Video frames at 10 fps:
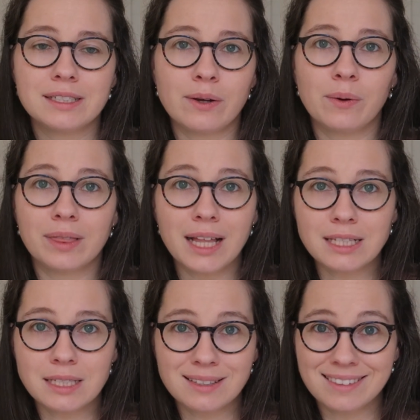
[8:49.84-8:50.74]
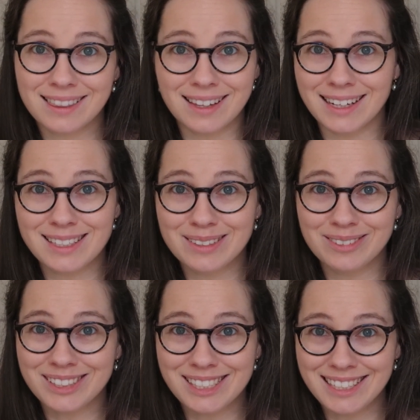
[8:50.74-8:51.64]
So that's
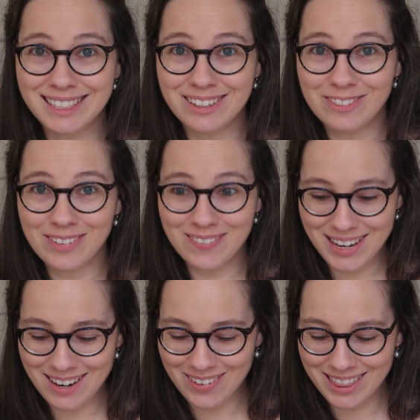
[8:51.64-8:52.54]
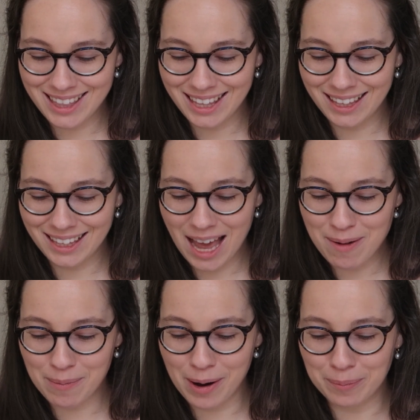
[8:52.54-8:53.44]
what she did for me with the
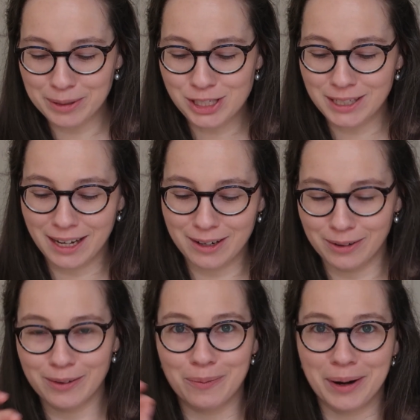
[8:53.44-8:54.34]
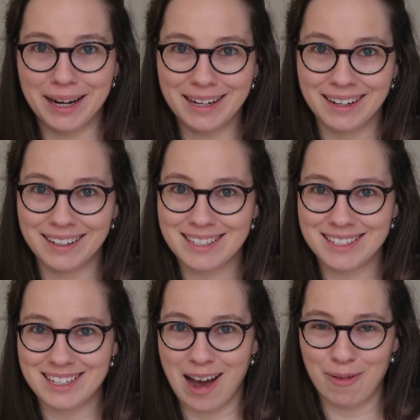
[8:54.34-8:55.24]
chamomile, but she had all the right
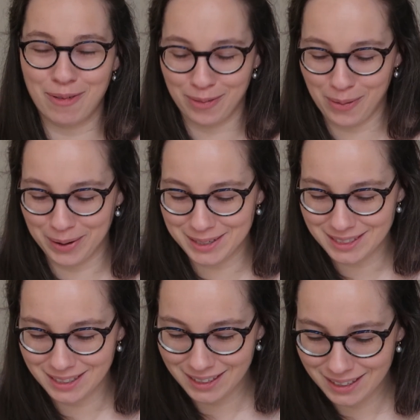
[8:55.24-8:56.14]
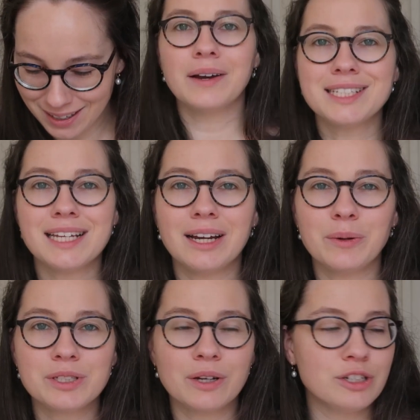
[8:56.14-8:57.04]
stuff, of course. And I said
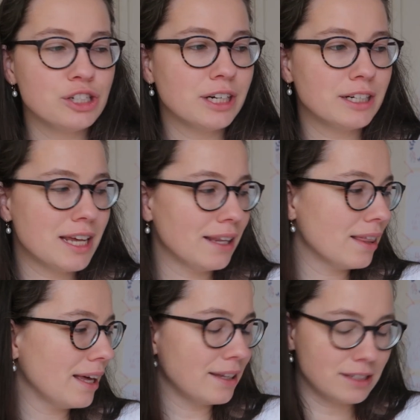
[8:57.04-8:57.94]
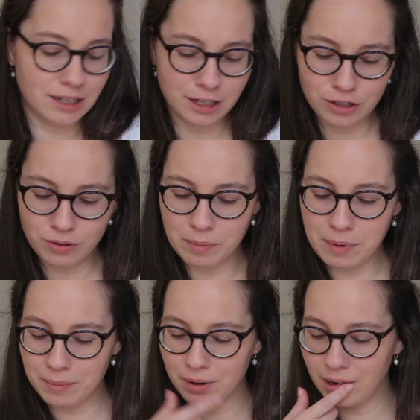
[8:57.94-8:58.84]
I was going to share 10 things, and I don't
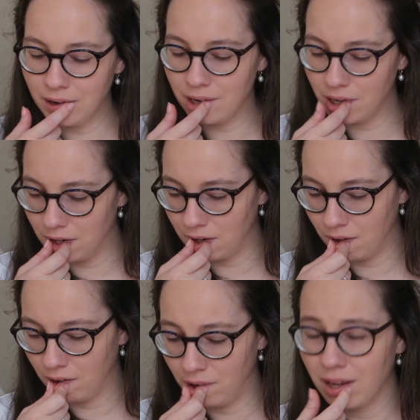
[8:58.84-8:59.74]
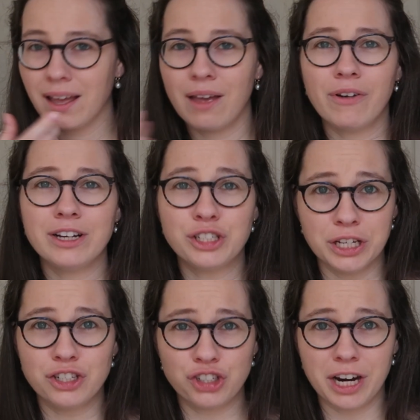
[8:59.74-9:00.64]
remember if I
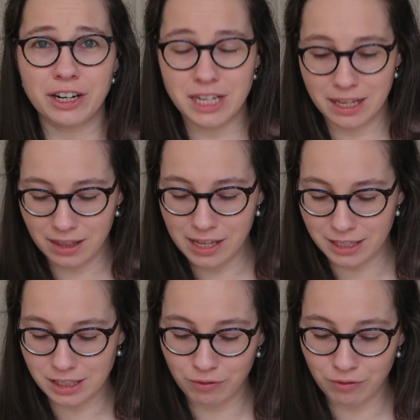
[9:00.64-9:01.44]
just shared 10 things.